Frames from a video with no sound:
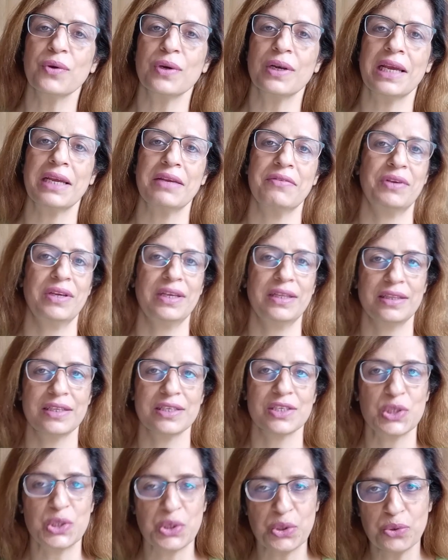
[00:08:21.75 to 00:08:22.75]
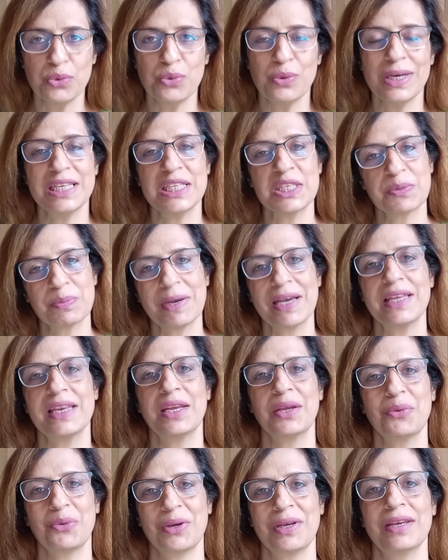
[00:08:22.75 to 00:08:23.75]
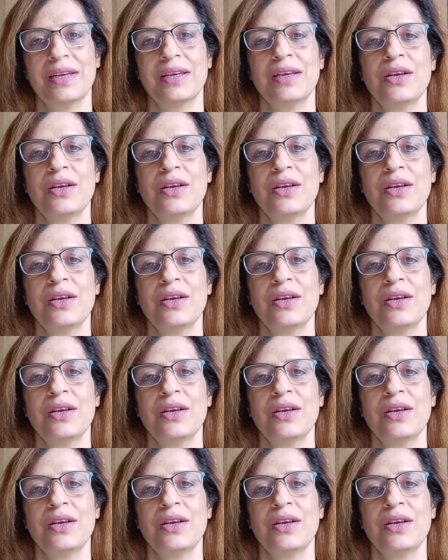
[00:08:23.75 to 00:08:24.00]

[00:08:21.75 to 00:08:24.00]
life in this new, inspiring way.